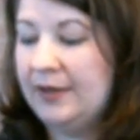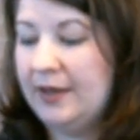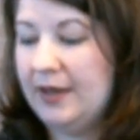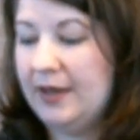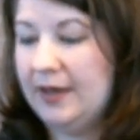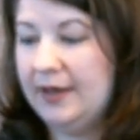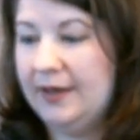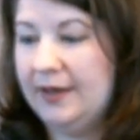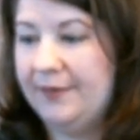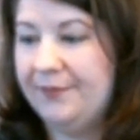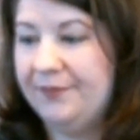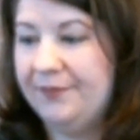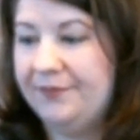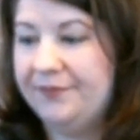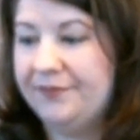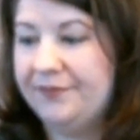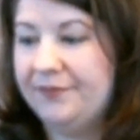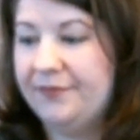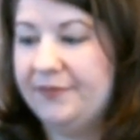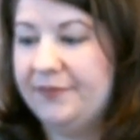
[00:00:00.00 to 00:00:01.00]
Um,
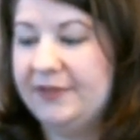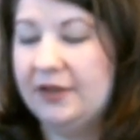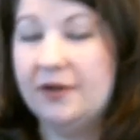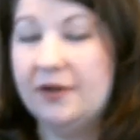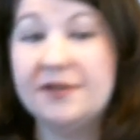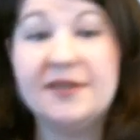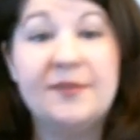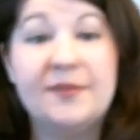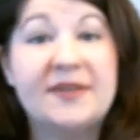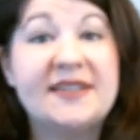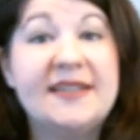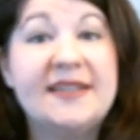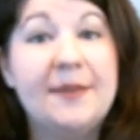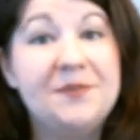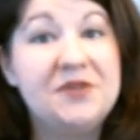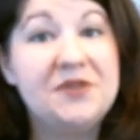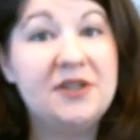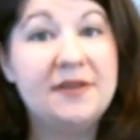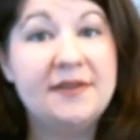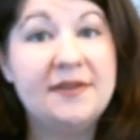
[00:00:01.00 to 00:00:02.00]
there are some
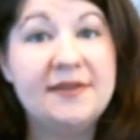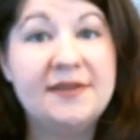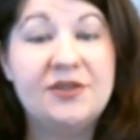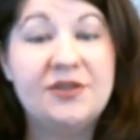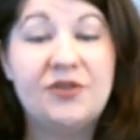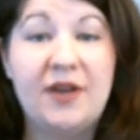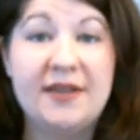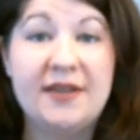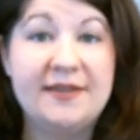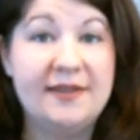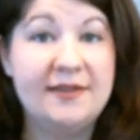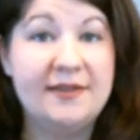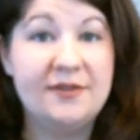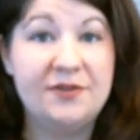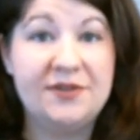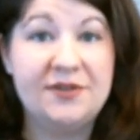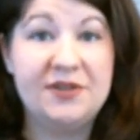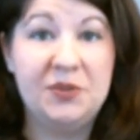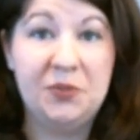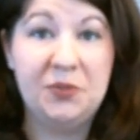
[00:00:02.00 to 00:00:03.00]
exceptions. Dresses are
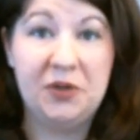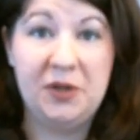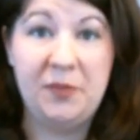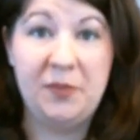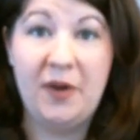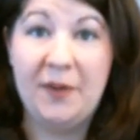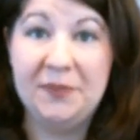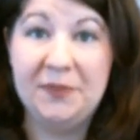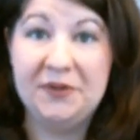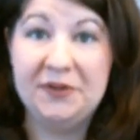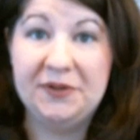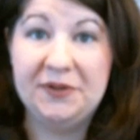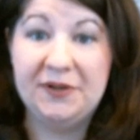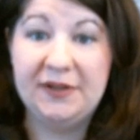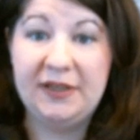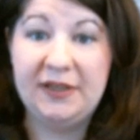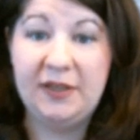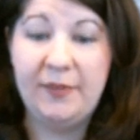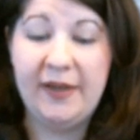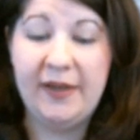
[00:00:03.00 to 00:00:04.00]
still pretty popular on
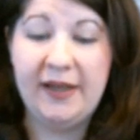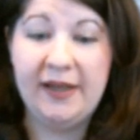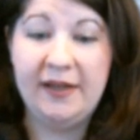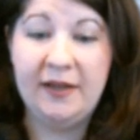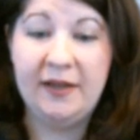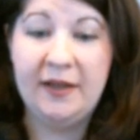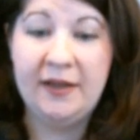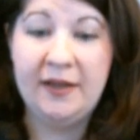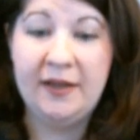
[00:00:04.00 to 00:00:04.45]
eBay.